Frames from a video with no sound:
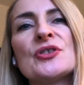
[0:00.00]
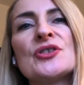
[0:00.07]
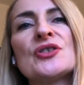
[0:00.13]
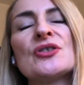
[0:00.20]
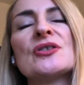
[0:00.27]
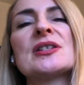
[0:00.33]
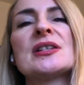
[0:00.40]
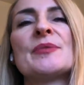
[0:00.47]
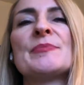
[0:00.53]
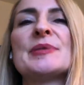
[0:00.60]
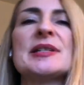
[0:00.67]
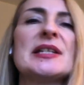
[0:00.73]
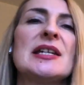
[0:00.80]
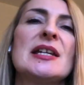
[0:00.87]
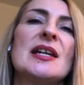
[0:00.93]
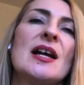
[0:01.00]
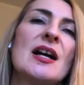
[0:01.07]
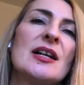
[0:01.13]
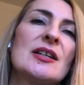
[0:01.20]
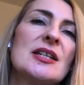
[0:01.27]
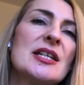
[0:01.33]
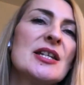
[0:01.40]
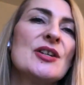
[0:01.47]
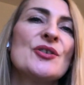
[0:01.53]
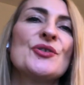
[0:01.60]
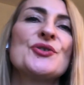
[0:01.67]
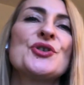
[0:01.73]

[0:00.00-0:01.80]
that took somebody a year,